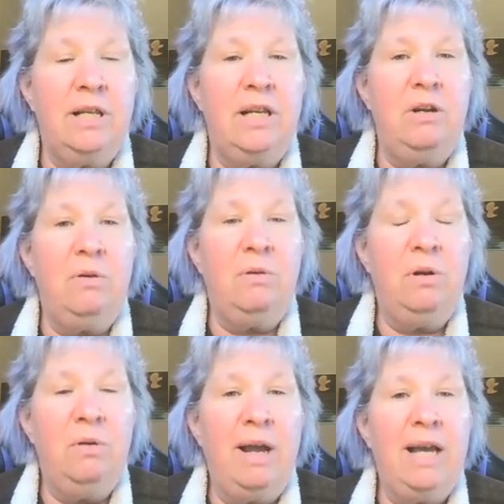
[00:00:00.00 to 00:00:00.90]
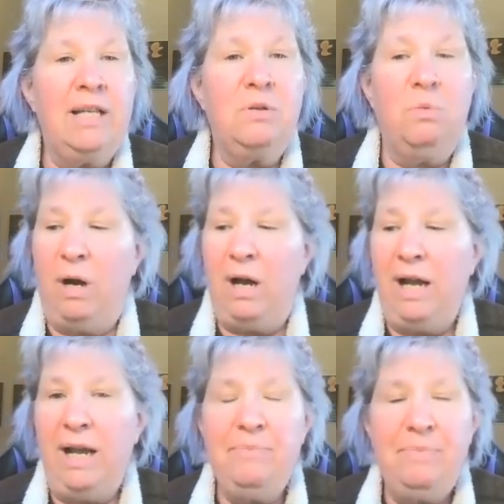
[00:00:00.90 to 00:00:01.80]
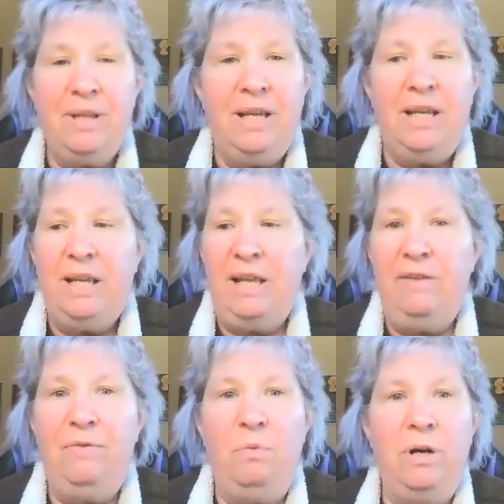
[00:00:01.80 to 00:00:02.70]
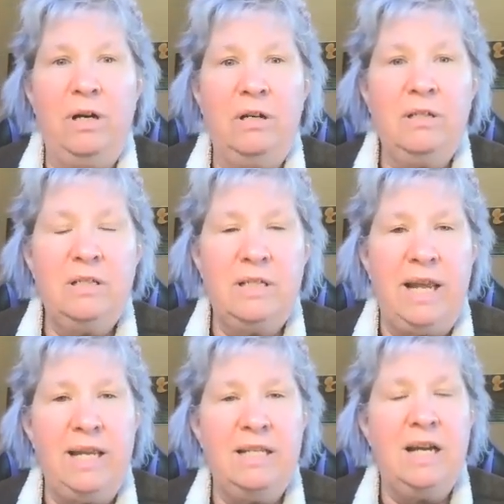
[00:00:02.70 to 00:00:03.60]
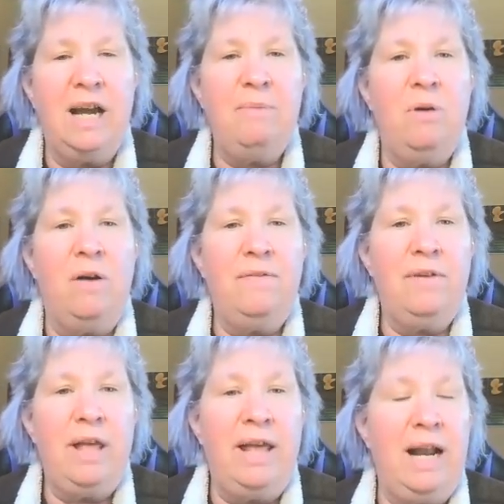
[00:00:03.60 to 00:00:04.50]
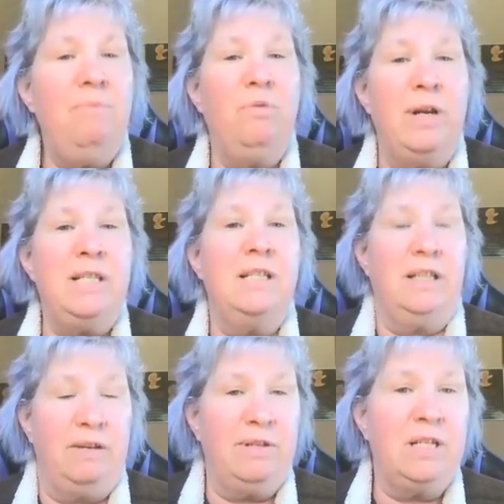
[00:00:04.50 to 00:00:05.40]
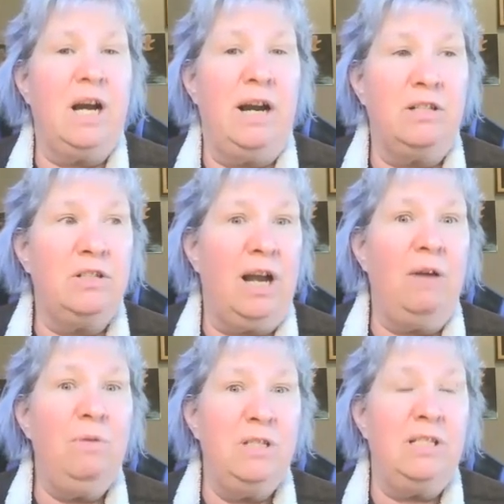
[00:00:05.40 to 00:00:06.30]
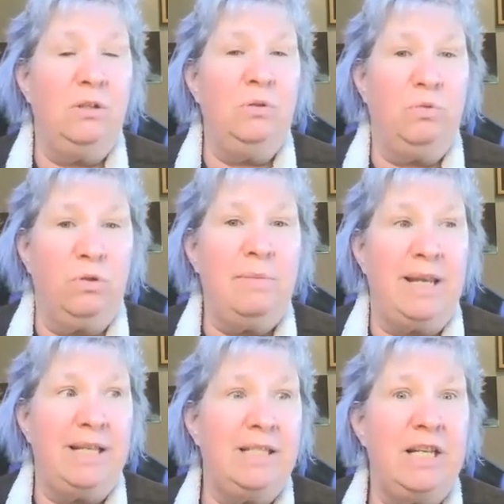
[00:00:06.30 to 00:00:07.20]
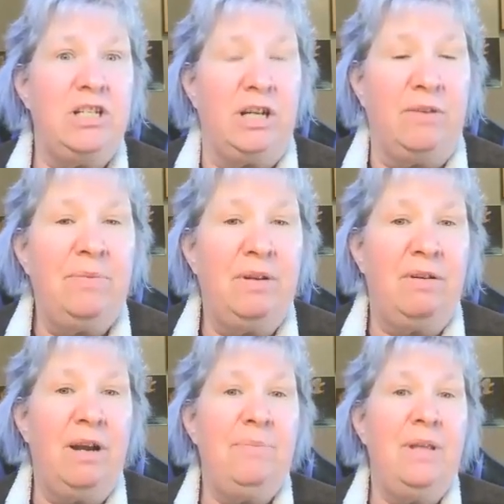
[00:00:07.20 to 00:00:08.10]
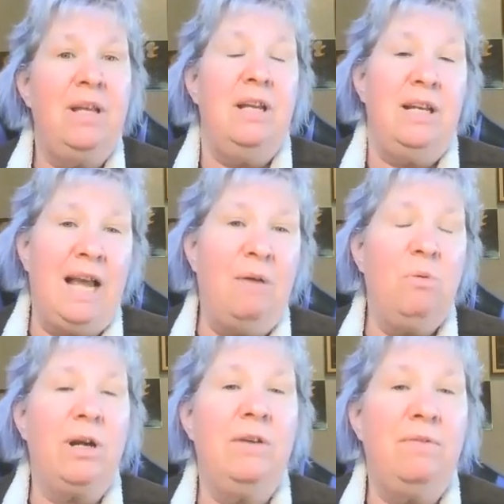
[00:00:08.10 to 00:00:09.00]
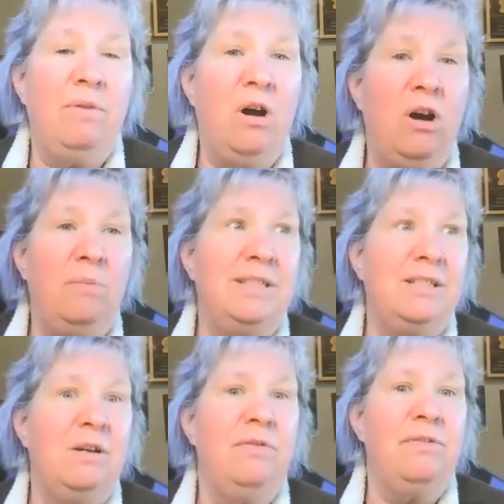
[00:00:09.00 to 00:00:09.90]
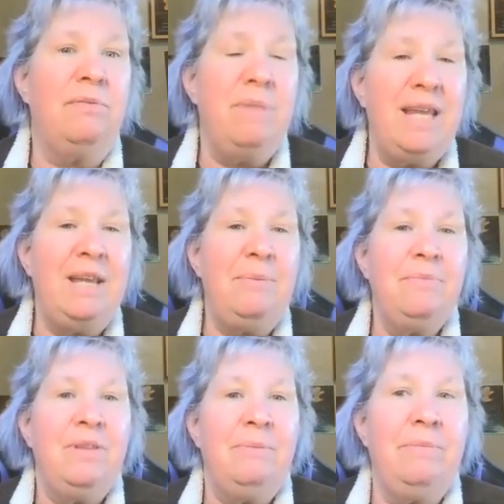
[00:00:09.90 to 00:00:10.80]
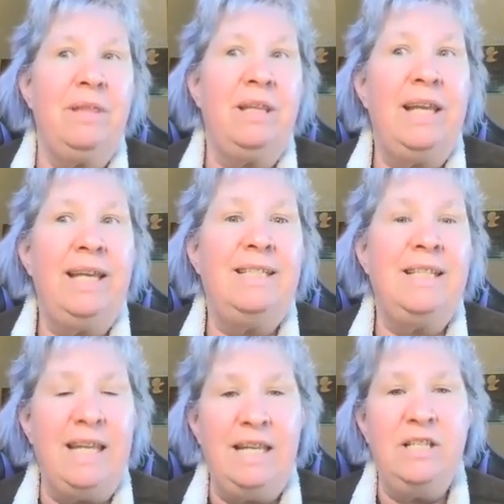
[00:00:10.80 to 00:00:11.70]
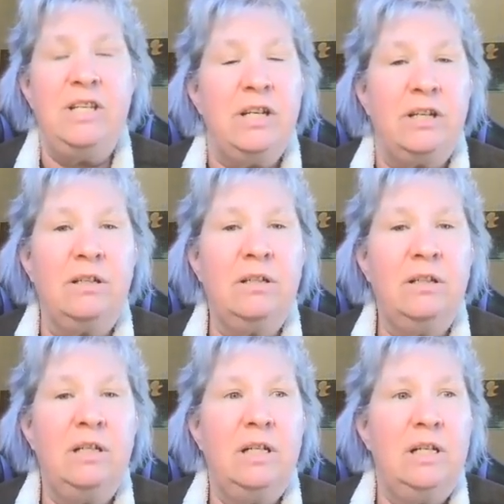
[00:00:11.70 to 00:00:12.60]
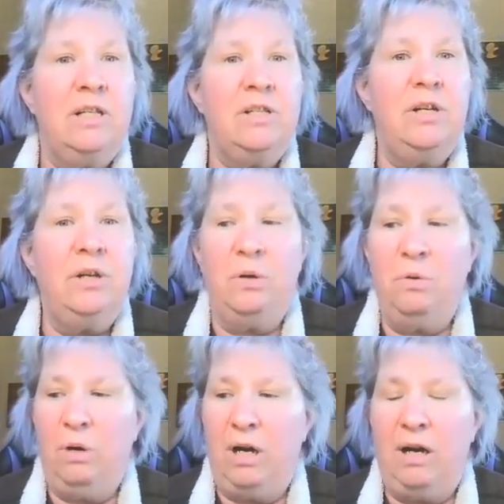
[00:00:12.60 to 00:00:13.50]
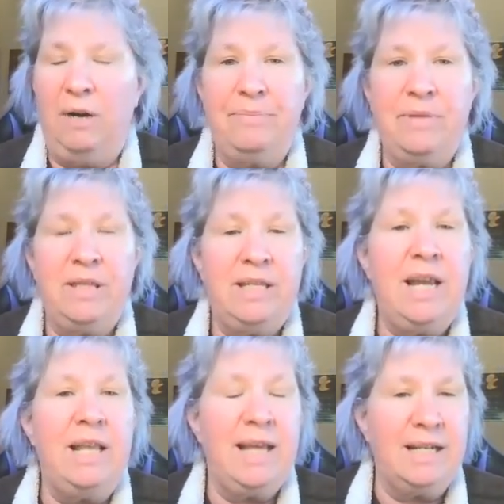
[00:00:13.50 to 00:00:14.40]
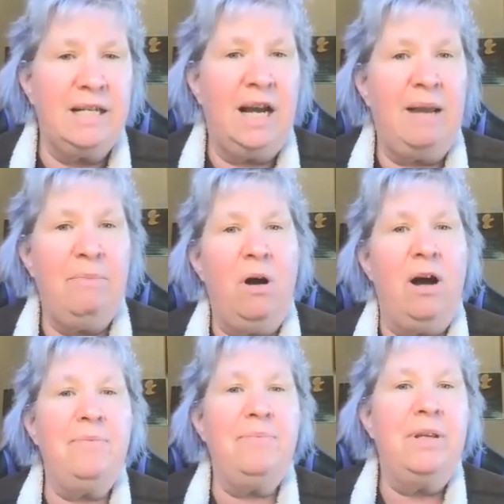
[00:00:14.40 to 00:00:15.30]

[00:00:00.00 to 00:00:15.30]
then you ask why, if we're taking time off, and I'm recently retired, so I was still grooming and teaching, right? Now I'm working from home. And so for me, it's easier to take that time off,